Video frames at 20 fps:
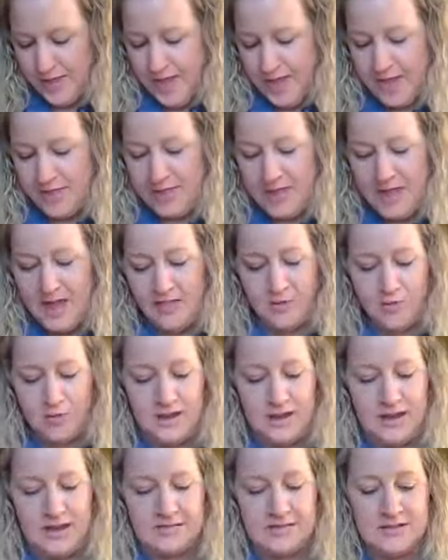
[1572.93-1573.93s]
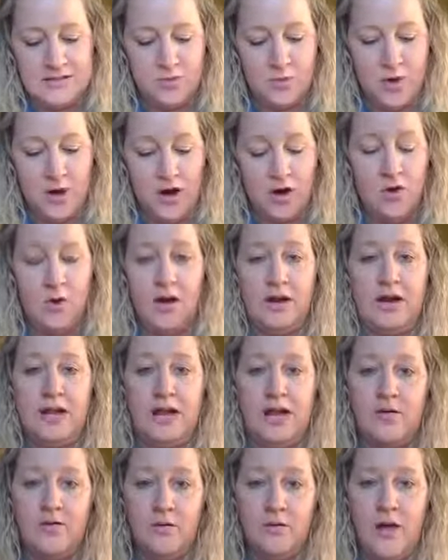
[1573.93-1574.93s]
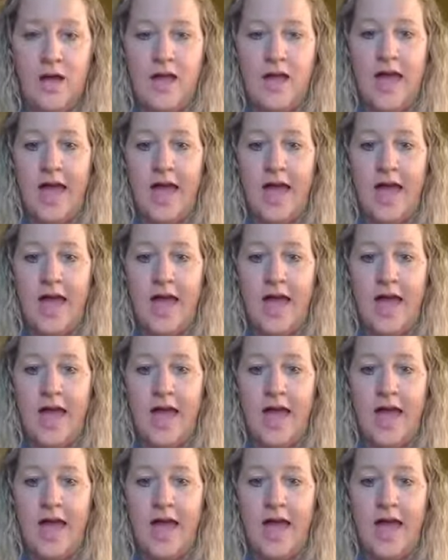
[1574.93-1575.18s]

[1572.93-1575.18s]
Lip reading: And the other one is we're going to give away